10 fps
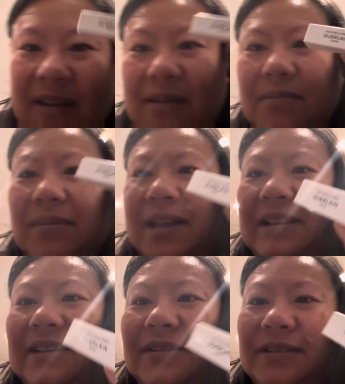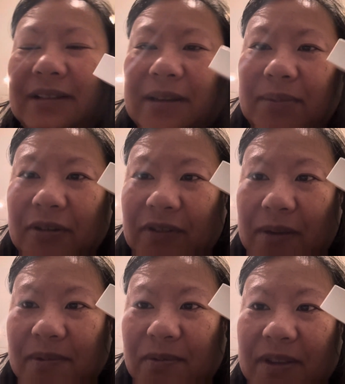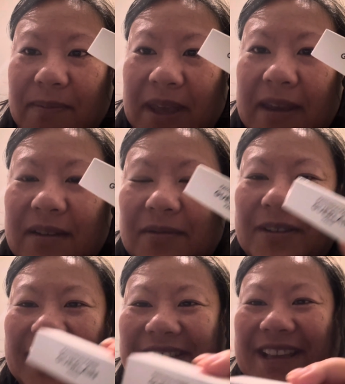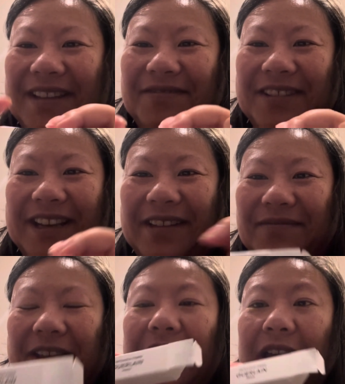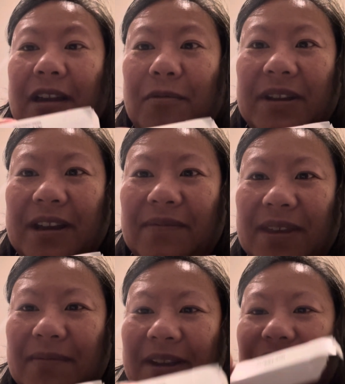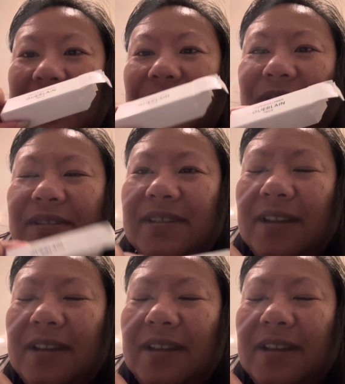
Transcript: little like perfumes with me when I'm in my travels.